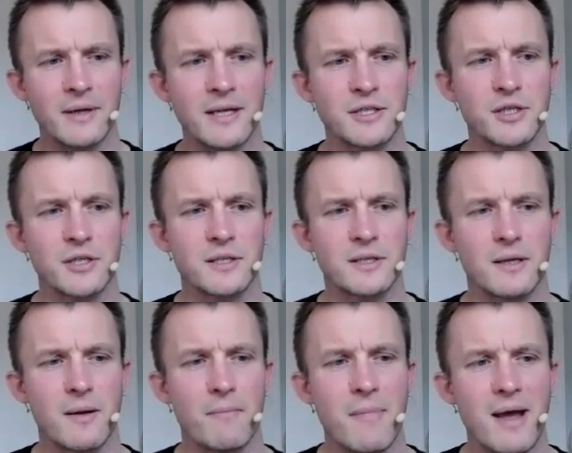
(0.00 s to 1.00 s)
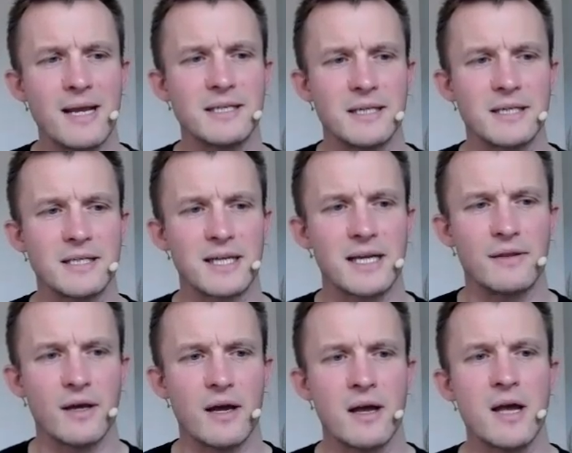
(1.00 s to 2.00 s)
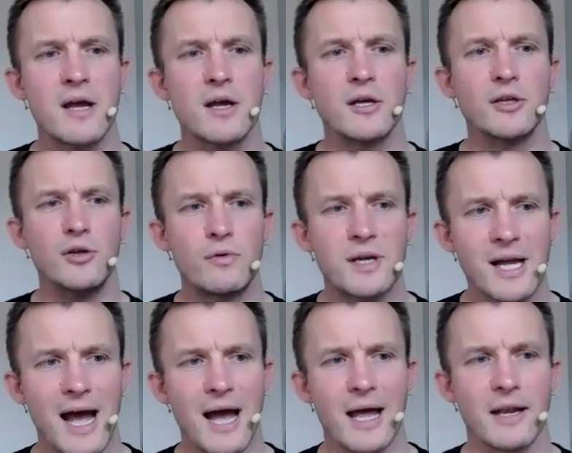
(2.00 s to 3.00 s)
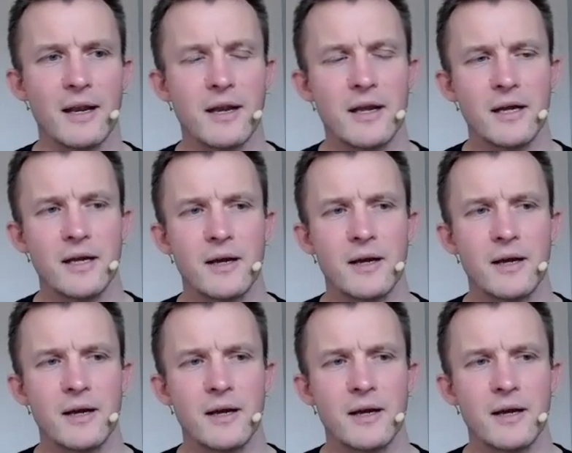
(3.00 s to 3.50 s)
And it's just amazing to see that you can